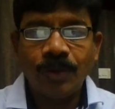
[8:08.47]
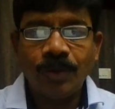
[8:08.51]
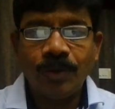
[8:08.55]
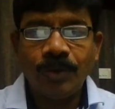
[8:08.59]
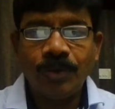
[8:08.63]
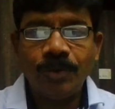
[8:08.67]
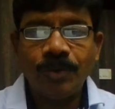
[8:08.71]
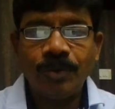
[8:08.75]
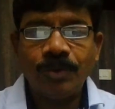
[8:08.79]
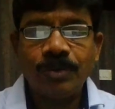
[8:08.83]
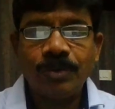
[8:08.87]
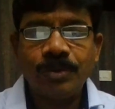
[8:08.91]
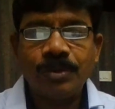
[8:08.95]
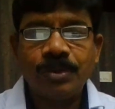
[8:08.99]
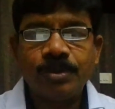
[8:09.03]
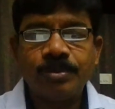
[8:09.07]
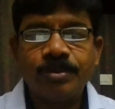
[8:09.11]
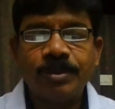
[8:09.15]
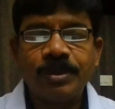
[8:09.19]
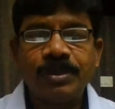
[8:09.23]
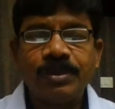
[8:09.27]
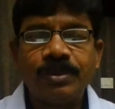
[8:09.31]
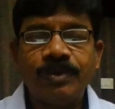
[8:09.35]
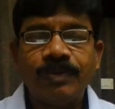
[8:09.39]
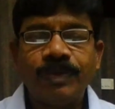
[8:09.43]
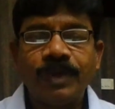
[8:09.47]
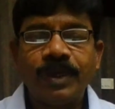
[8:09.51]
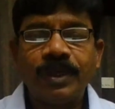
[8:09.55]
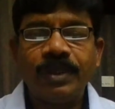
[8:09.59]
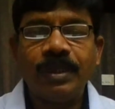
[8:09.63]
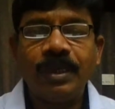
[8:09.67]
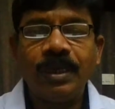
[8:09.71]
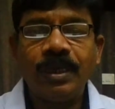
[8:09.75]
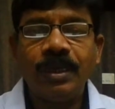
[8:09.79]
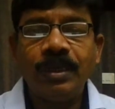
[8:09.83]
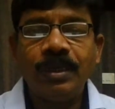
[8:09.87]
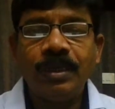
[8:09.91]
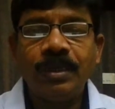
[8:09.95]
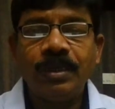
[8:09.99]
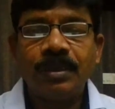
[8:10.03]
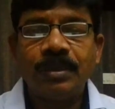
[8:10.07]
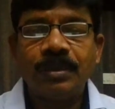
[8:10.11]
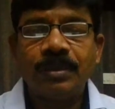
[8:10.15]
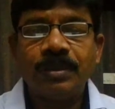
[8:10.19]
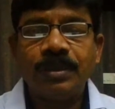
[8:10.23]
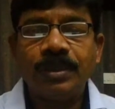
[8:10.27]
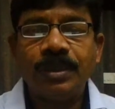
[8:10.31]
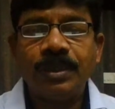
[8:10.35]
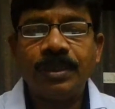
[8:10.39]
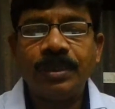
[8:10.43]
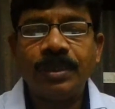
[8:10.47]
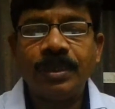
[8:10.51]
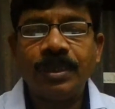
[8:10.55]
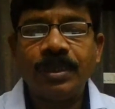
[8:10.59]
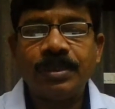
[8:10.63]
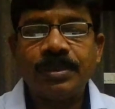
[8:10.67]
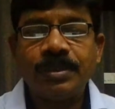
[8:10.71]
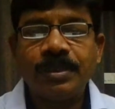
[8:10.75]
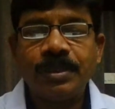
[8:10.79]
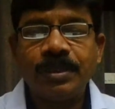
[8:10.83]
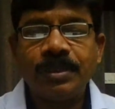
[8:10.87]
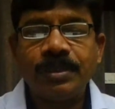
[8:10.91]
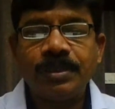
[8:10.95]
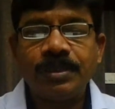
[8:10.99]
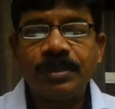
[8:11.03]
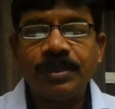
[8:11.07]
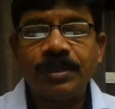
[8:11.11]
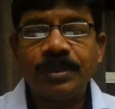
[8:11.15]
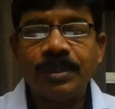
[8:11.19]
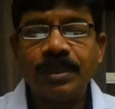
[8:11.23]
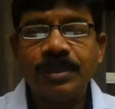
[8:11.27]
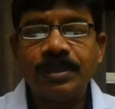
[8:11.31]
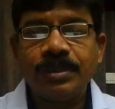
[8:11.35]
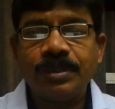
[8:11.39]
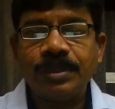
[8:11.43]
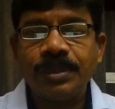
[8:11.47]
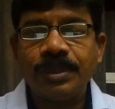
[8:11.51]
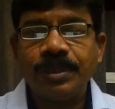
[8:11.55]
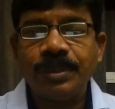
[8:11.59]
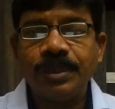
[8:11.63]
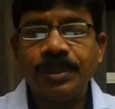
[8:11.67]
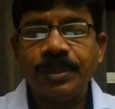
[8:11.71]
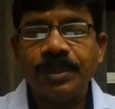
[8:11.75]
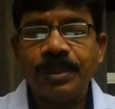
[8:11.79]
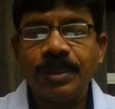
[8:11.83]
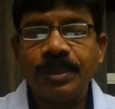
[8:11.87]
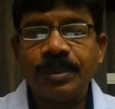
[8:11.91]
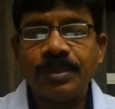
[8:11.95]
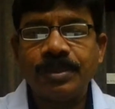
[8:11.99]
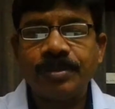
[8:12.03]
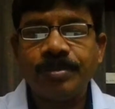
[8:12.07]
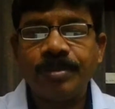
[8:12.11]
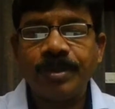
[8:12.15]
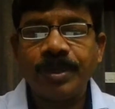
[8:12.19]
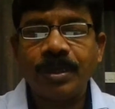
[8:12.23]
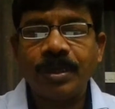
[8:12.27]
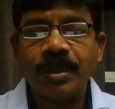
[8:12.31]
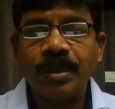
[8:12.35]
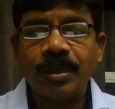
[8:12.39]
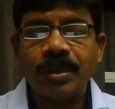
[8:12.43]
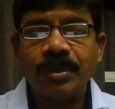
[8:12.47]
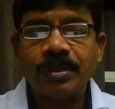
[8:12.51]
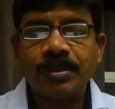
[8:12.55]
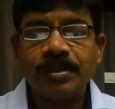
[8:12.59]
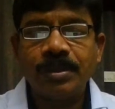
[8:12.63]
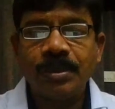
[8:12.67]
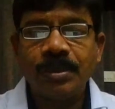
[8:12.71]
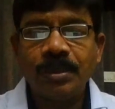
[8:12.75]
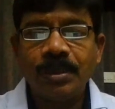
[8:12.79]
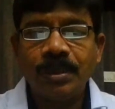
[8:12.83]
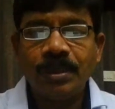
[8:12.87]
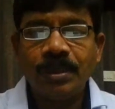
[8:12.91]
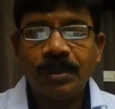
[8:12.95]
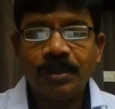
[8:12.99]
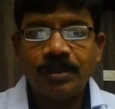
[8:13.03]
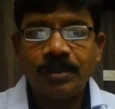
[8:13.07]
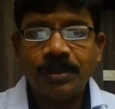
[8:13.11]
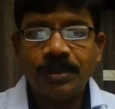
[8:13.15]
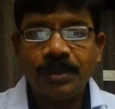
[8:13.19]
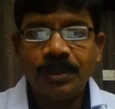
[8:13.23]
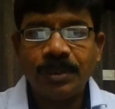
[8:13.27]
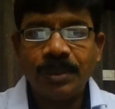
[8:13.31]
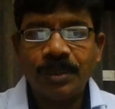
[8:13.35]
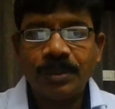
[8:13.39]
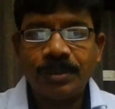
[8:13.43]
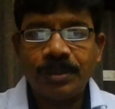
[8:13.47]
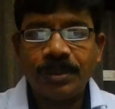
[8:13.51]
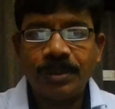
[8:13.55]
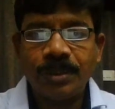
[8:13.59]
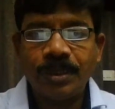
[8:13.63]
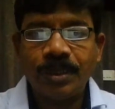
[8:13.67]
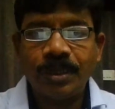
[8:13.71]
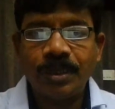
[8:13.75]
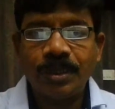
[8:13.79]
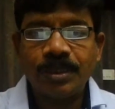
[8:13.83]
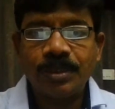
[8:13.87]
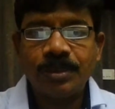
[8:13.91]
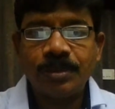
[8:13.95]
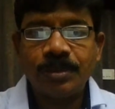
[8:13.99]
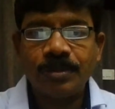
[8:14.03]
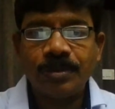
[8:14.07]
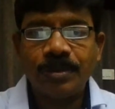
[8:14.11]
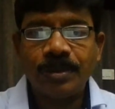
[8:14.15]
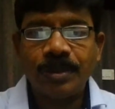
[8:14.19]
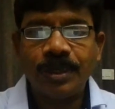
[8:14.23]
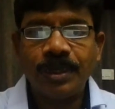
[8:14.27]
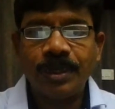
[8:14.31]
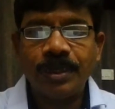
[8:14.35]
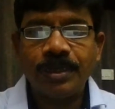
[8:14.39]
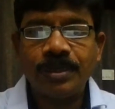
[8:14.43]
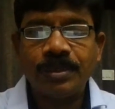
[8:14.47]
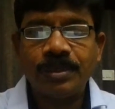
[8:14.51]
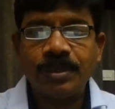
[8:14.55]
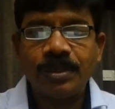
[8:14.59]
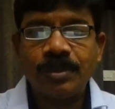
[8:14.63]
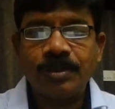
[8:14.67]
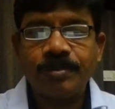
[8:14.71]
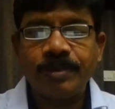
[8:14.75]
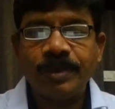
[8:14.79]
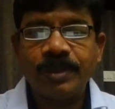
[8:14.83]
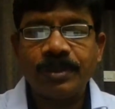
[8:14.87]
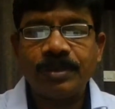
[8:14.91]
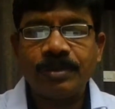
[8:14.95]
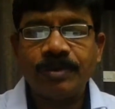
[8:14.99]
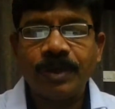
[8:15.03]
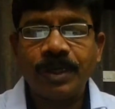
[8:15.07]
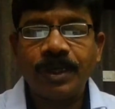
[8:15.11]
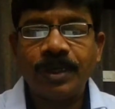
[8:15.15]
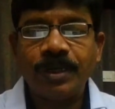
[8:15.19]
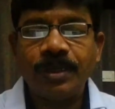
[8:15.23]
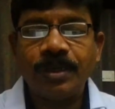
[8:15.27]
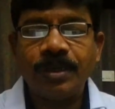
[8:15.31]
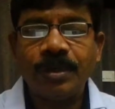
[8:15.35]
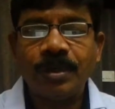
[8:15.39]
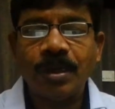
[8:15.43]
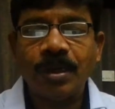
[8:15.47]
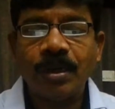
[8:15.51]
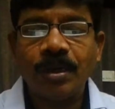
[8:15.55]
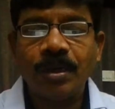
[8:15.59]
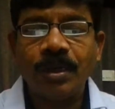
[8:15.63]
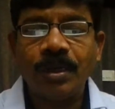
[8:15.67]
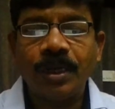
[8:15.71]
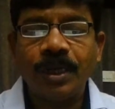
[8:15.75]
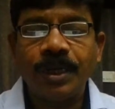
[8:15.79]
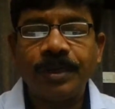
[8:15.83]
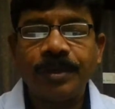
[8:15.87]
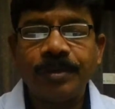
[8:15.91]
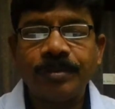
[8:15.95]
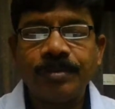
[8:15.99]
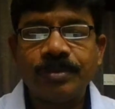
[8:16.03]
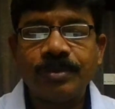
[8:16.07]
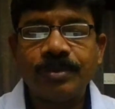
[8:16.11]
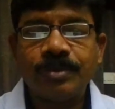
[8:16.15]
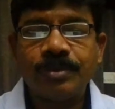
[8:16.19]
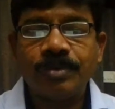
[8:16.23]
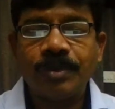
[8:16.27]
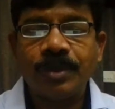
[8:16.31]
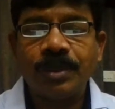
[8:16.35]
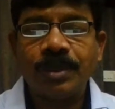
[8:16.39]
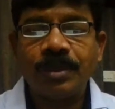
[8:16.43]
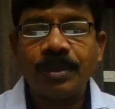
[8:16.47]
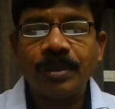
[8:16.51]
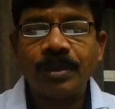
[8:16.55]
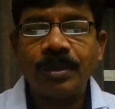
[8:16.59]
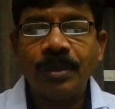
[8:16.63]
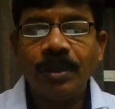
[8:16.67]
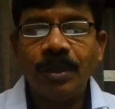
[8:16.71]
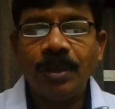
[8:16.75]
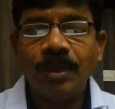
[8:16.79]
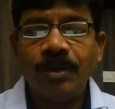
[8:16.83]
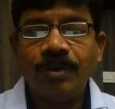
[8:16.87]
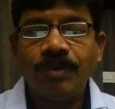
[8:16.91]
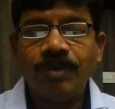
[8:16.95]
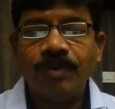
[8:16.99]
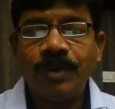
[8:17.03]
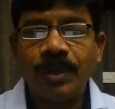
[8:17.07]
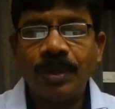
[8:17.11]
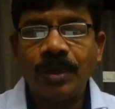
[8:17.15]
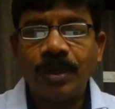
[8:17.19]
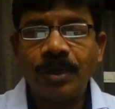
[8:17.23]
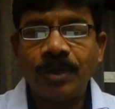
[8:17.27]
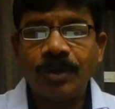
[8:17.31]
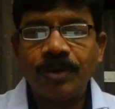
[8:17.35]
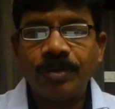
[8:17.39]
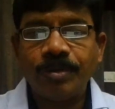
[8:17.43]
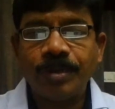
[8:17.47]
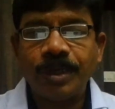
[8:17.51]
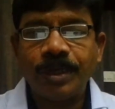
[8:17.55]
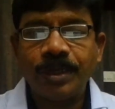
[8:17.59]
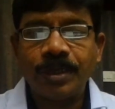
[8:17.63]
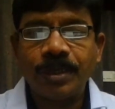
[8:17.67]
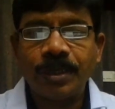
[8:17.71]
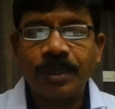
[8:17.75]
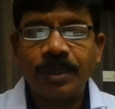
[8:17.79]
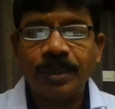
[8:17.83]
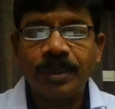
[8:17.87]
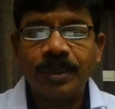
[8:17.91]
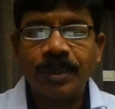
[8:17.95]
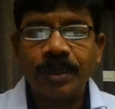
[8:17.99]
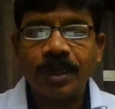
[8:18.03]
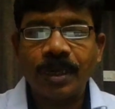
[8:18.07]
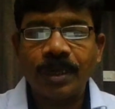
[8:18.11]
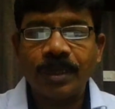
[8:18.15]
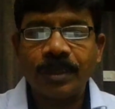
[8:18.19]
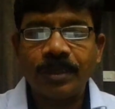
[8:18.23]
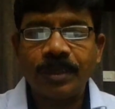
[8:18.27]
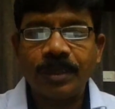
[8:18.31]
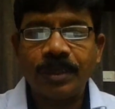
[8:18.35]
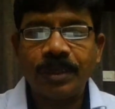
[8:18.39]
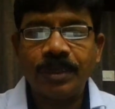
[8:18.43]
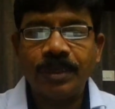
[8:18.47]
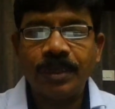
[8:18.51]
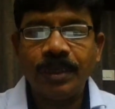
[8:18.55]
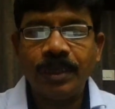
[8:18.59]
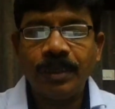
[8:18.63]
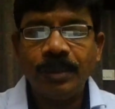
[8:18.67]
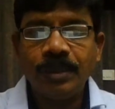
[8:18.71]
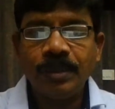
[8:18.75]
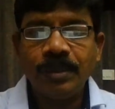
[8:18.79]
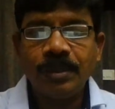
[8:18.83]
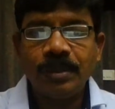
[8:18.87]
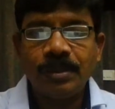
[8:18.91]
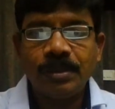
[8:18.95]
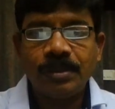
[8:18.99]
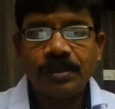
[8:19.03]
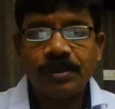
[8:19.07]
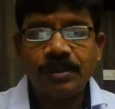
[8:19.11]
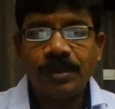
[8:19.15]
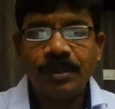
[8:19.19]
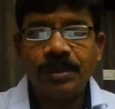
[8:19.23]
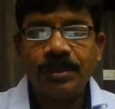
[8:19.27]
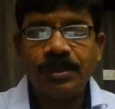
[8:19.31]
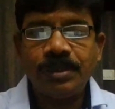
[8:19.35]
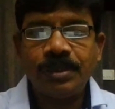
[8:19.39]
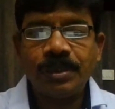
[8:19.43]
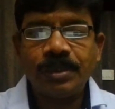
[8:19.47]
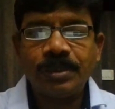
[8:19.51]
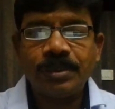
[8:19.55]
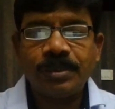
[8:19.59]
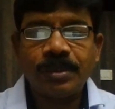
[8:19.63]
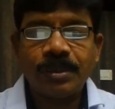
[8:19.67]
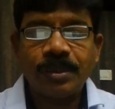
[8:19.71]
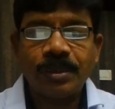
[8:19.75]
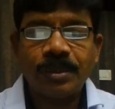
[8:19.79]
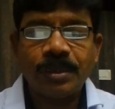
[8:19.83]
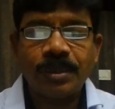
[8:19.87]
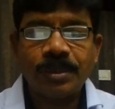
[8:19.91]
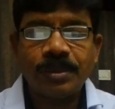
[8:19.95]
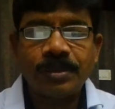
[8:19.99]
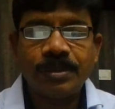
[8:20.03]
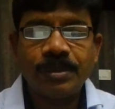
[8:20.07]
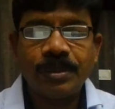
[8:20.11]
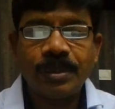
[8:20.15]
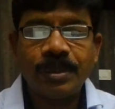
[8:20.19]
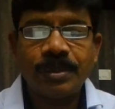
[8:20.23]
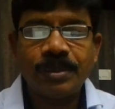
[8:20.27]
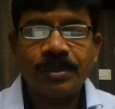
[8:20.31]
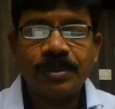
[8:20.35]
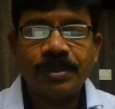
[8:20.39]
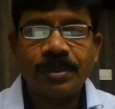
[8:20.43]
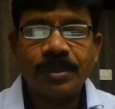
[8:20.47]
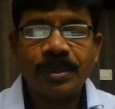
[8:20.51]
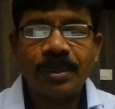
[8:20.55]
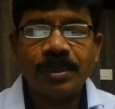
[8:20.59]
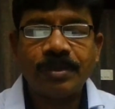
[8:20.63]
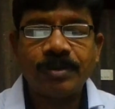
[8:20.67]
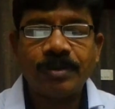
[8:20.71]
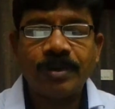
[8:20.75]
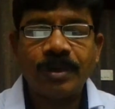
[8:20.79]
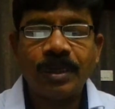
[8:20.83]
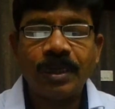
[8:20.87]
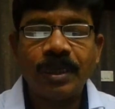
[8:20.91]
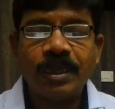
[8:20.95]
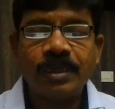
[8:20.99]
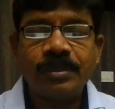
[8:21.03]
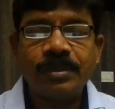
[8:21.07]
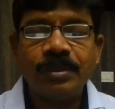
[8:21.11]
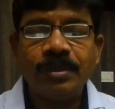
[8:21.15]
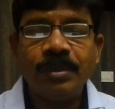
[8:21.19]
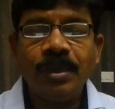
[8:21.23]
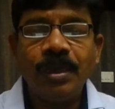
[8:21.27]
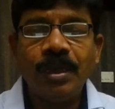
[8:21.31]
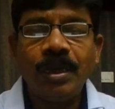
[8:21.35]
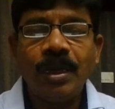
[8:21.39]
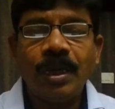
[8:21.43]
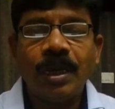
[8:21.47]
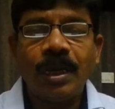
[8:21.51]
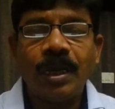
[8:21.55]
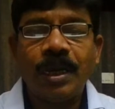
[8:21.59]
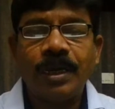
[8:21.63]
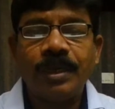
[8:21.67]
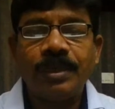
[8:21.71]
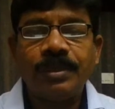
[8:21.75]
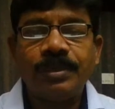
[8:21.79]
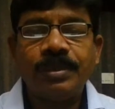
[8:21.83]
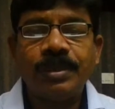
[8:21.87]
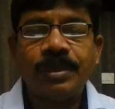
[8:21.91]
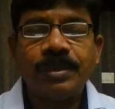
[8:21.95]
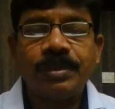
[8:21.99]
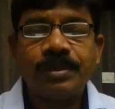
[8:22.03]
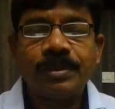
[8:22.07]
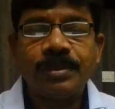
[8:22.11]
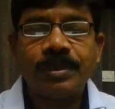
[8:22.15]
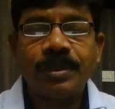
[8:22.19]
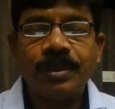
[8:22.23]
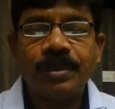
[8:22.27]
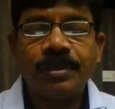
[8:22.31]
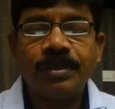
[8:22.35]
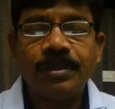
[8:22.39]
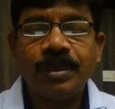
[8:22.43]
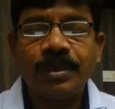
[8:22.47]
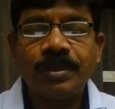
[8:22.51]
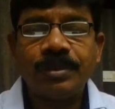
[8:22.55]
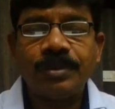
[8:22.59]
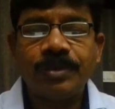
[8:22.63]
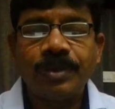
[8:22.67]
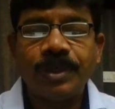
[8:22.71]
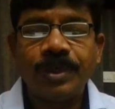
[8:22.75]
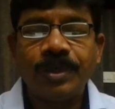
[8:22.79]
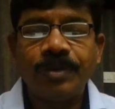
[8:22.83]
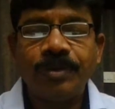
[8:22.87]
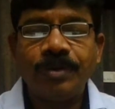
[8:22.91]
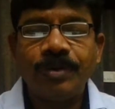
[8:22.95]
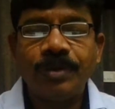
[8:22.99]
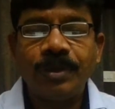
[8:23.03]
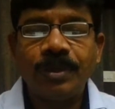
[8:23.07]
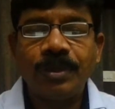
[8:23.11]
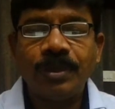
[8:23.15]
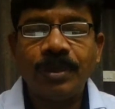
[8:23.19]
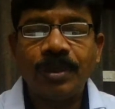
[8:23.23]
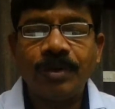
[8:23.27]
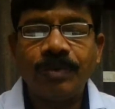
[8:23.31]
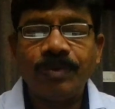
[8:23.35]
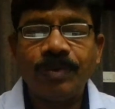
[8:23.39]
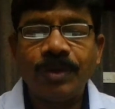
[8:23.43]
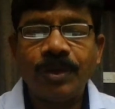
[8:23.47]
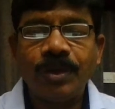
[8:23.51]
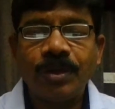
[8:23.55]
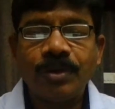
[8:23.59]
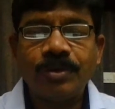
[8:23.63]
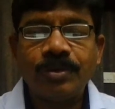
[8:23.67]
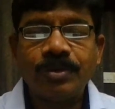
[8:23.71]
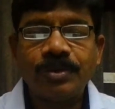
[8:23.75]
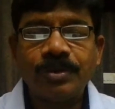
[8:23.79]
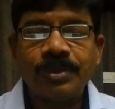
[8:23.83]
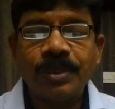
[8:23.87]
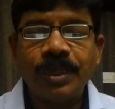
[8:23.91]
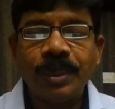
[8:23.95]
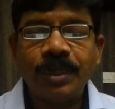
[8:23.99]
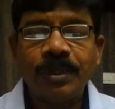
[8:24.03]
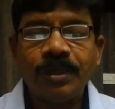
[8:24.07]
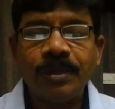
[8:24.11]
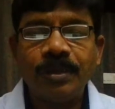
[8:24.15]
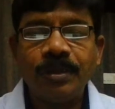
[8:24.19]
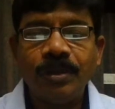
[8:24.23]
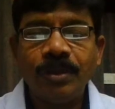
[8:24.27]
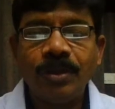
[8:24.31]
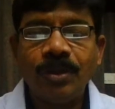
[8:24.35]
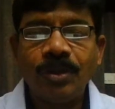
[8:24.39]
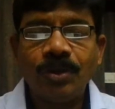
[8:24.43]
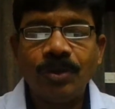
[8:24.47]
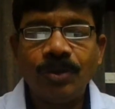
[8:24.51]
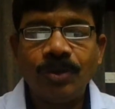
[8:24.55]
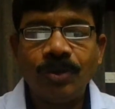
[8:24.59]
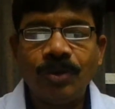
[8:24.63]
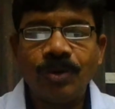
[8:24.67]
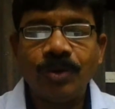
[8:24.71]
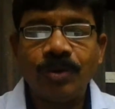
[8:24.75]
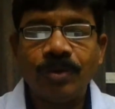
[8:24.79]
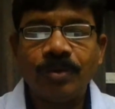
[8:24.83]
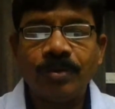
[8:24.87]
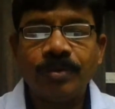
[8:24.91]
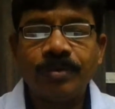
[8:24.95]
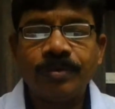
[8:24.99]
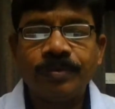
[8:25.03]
Don't specify the details in GST details because GST rates specified in all items will automatically calculate the CGST, SGST as well as IGST. That's why here we have to set no.